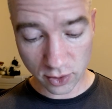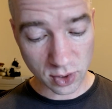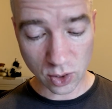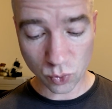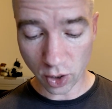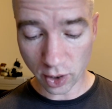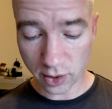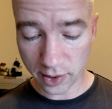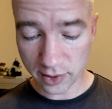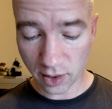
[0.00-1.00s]
You see
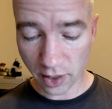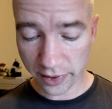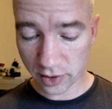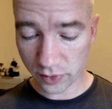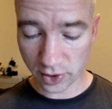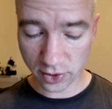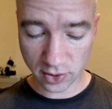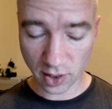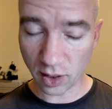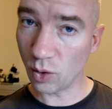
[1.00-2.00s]
crocodiles and other
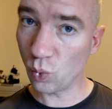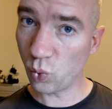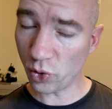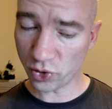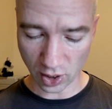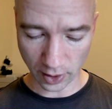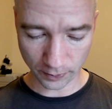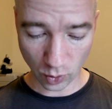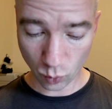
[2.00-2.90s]
creatures in the water.